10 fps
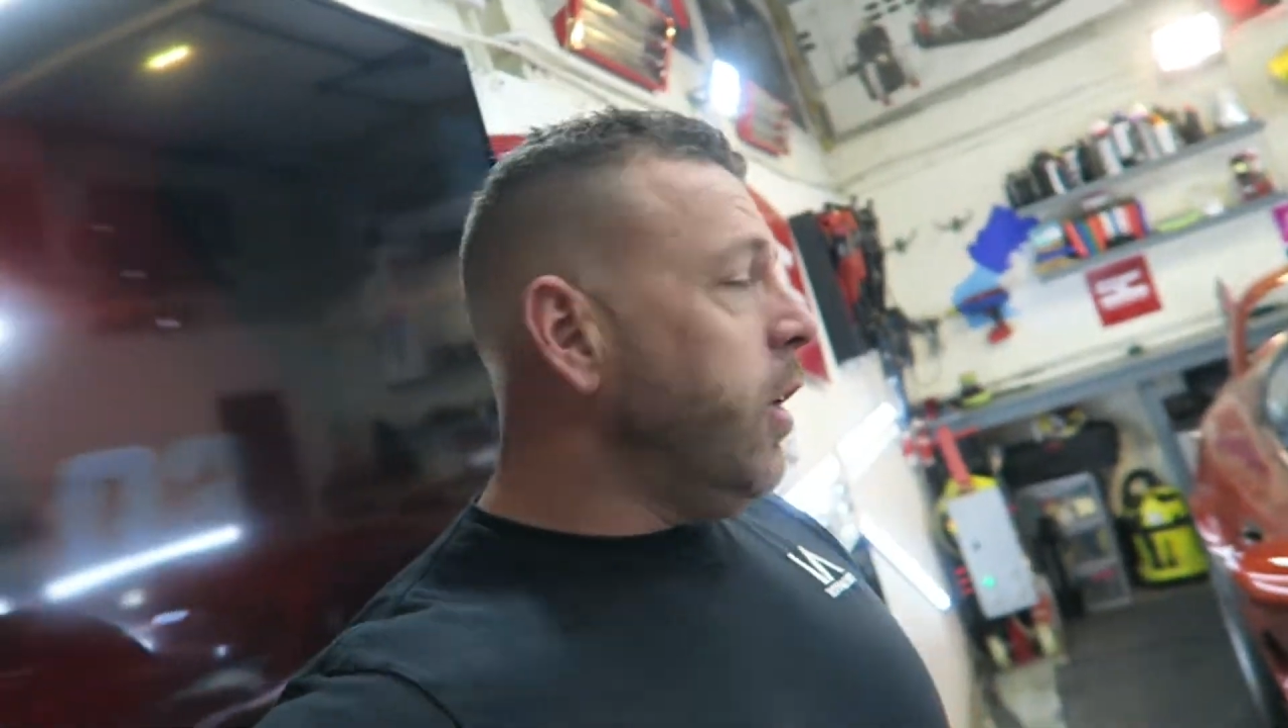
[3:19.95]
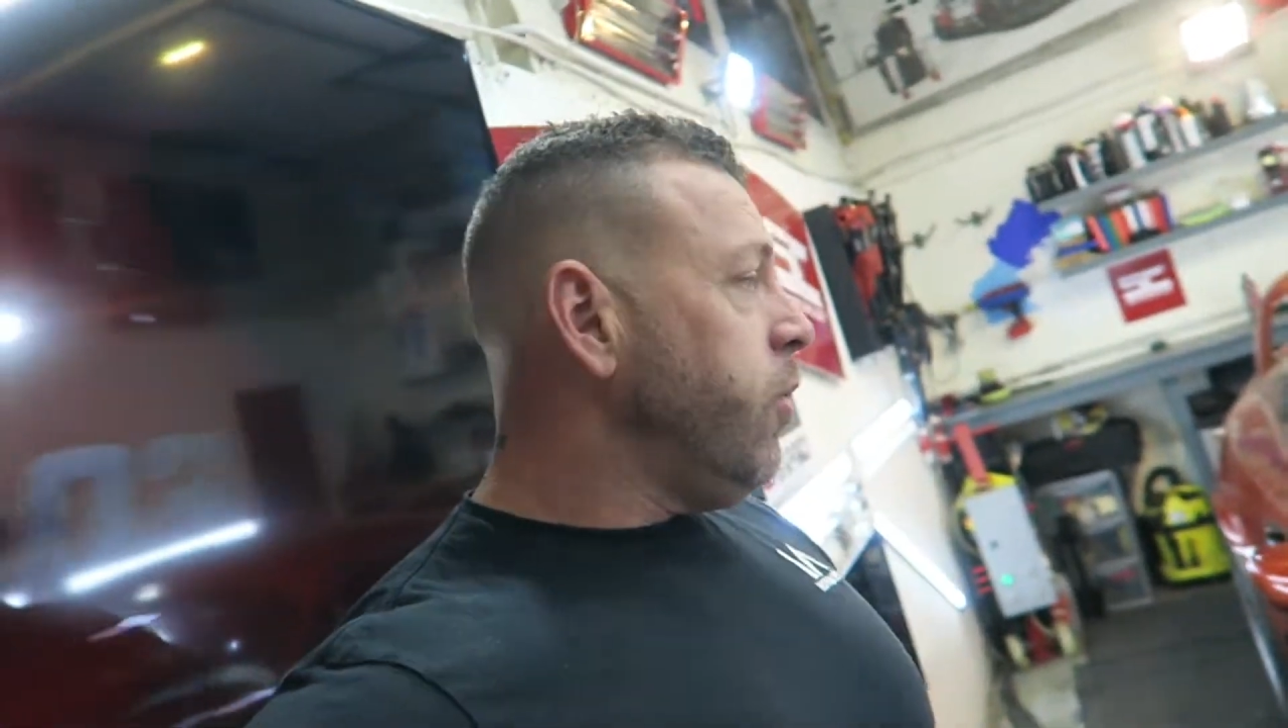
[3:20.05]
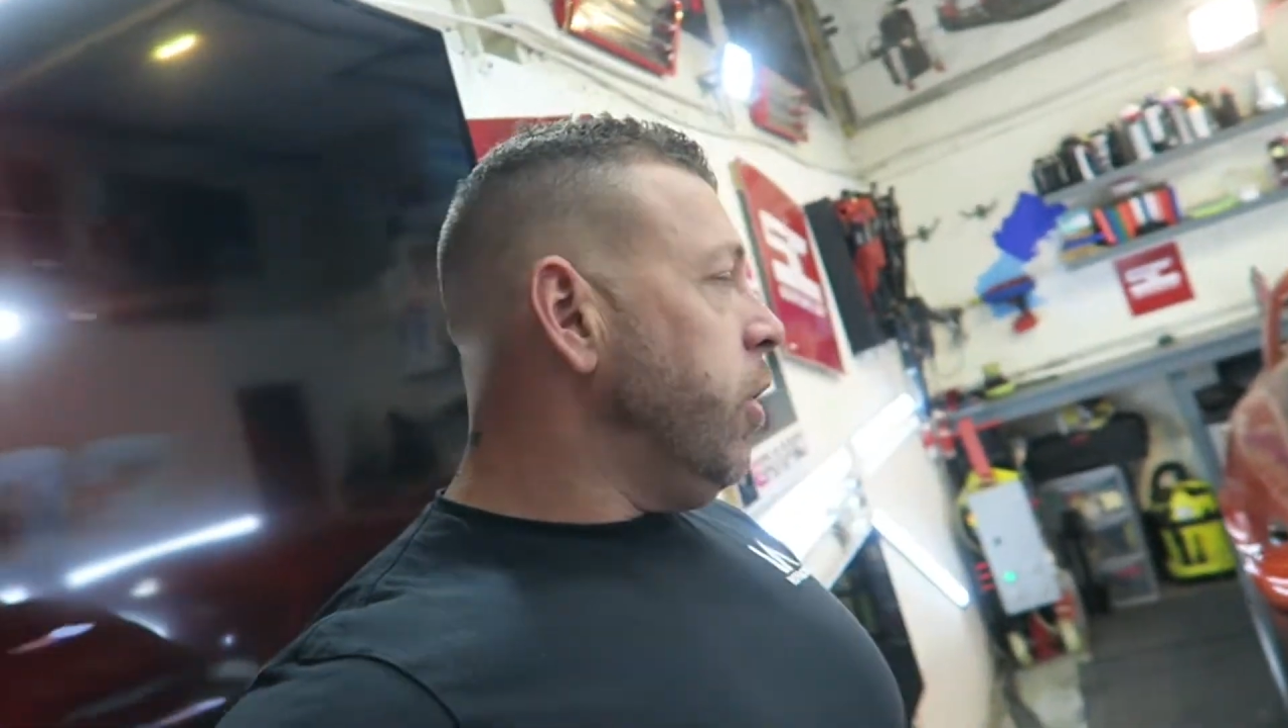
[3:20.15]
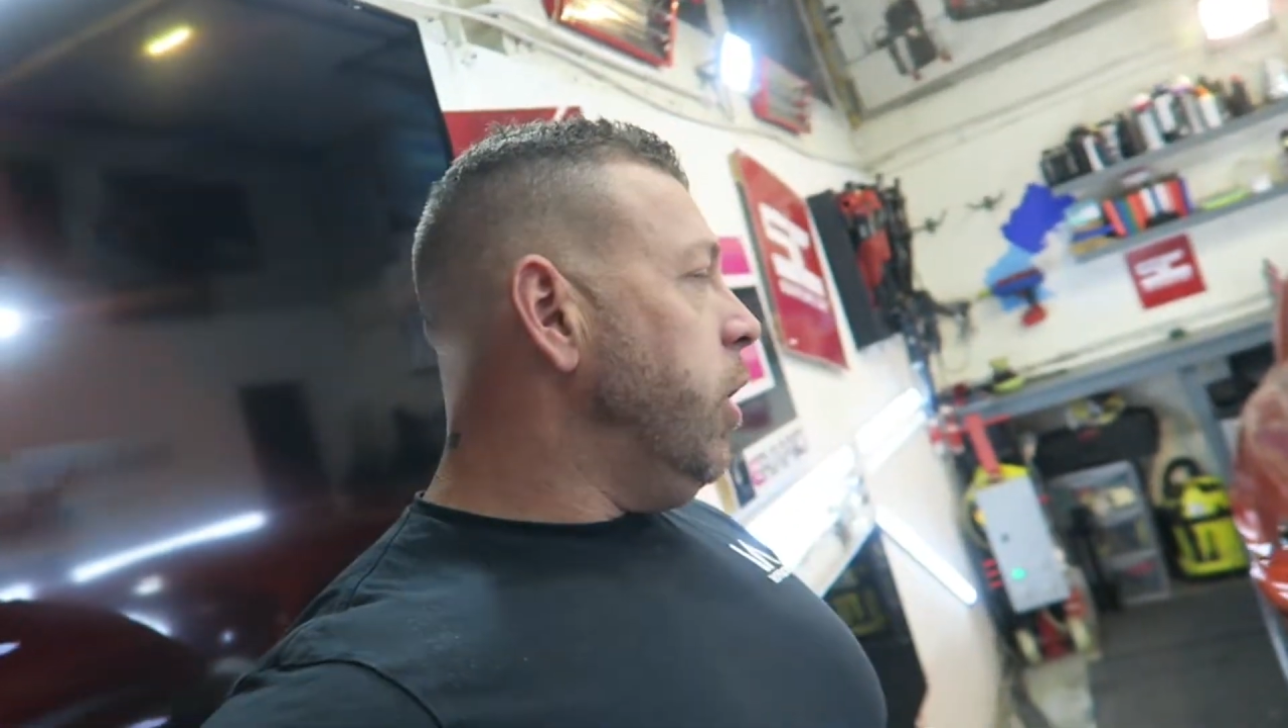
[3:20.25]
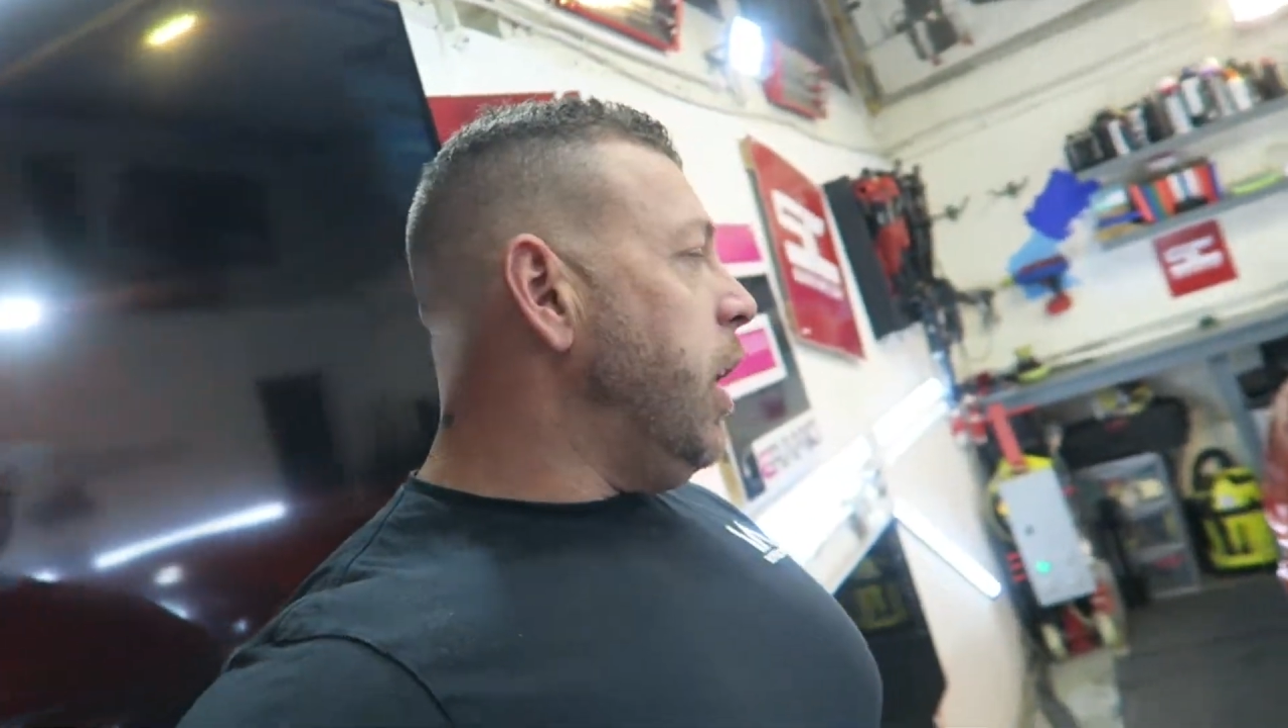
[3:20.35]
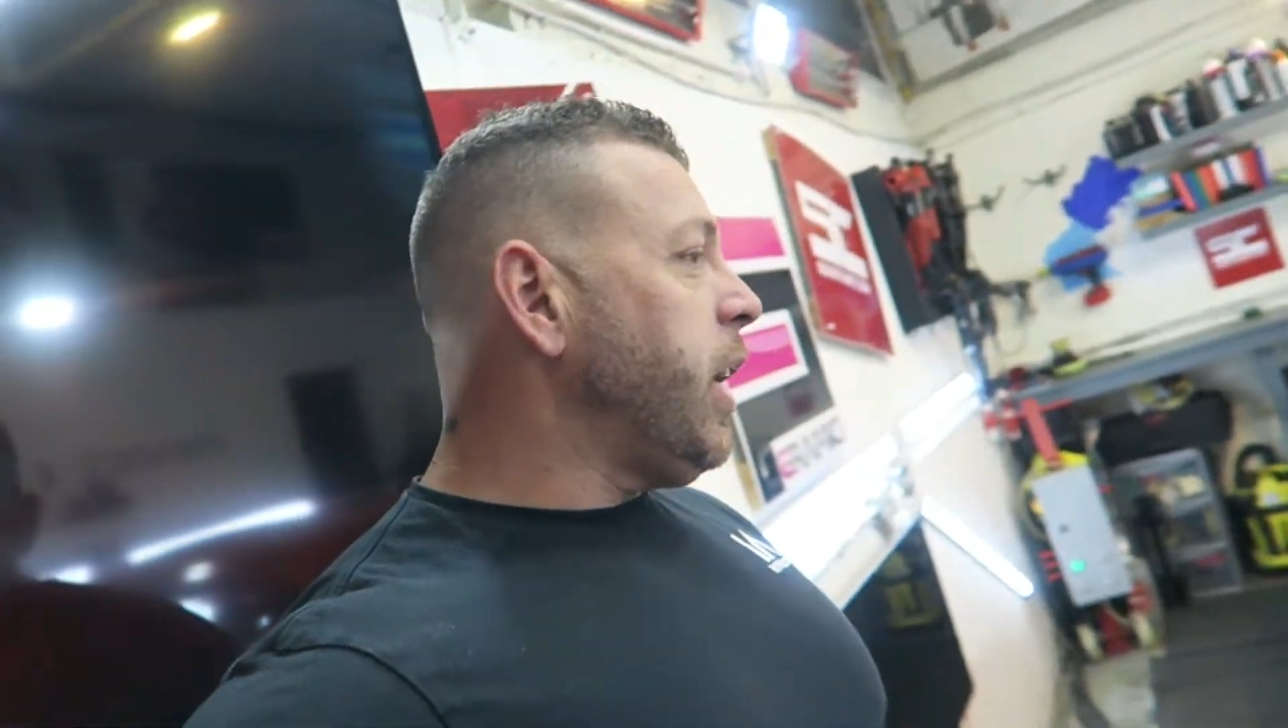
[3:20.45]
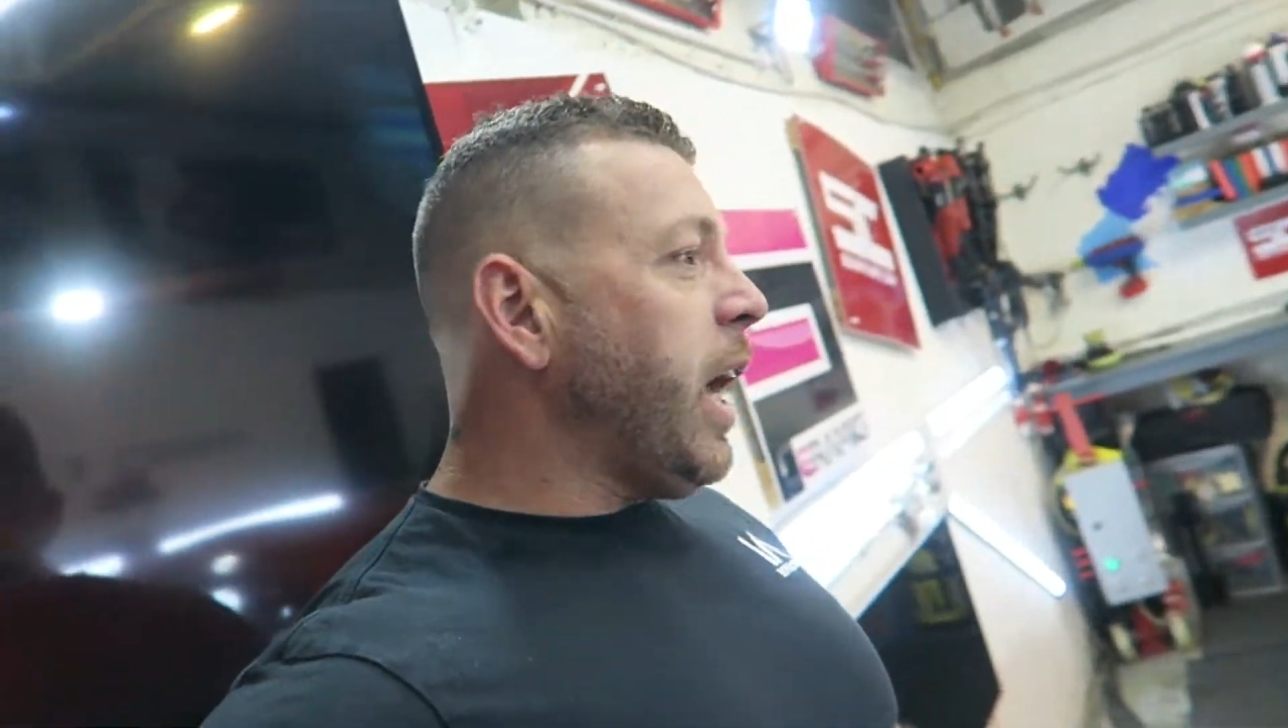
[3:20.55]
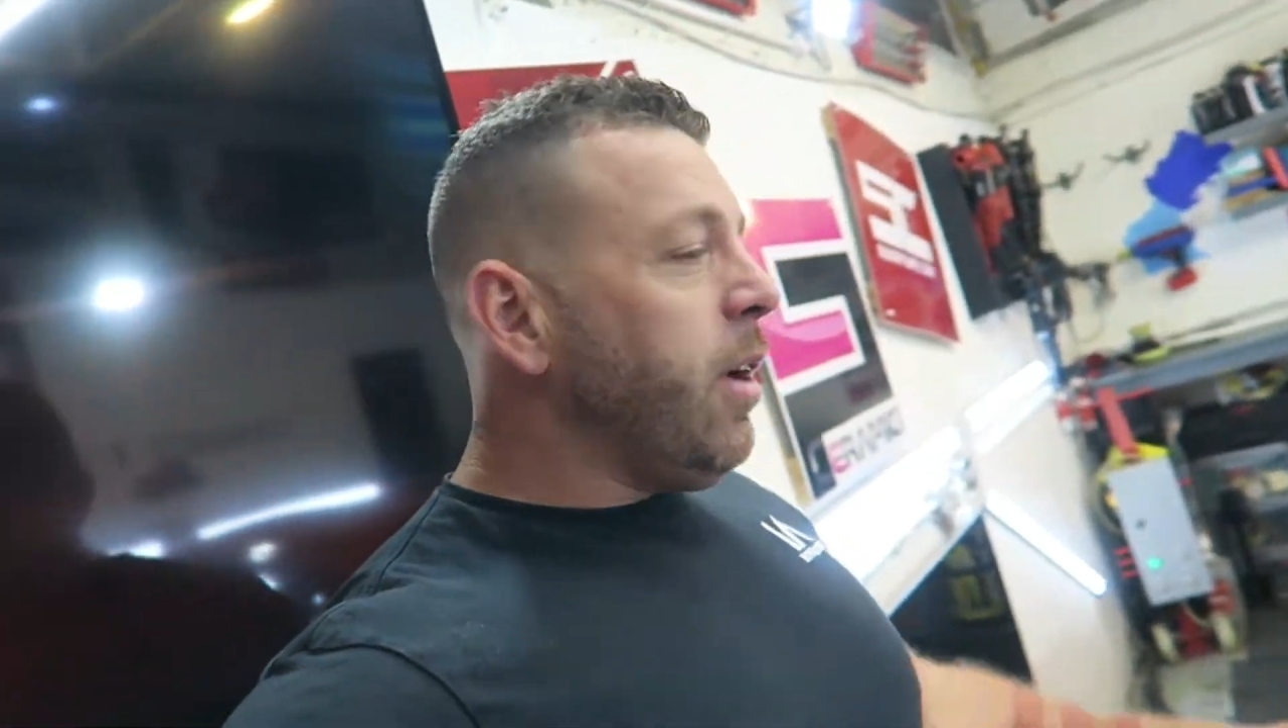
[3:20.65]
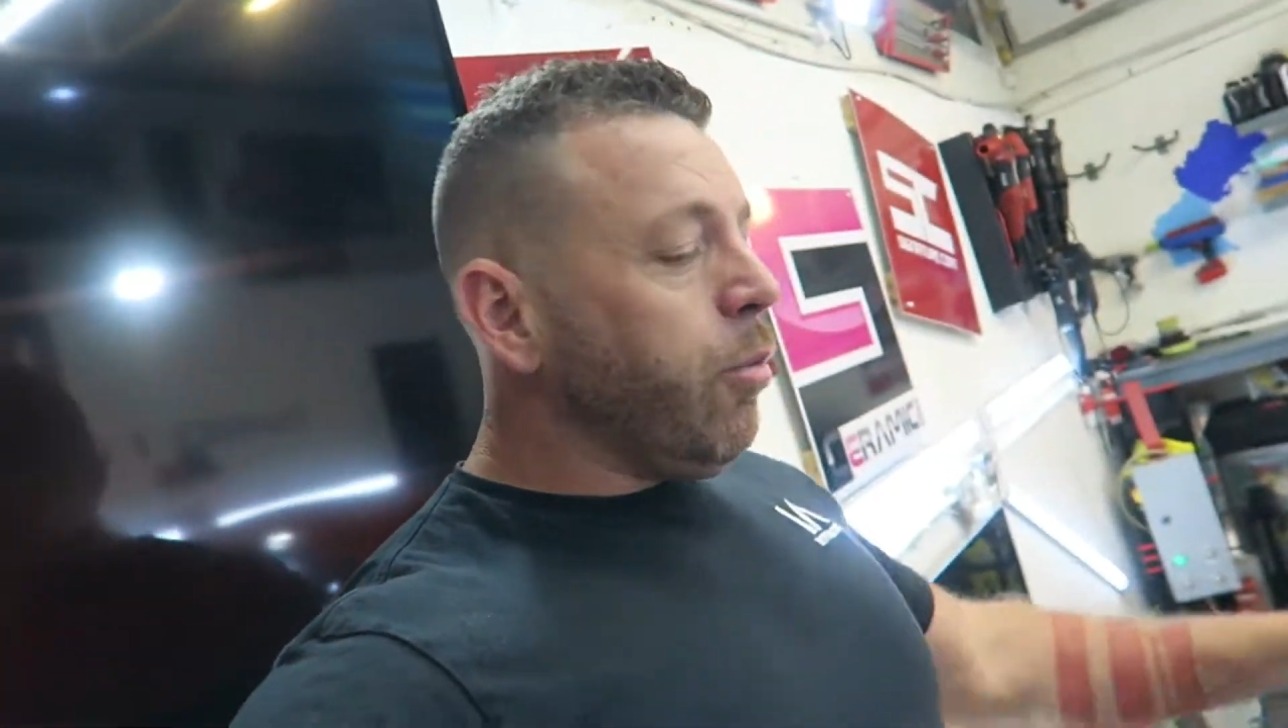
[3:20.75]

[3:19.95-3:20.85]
So again,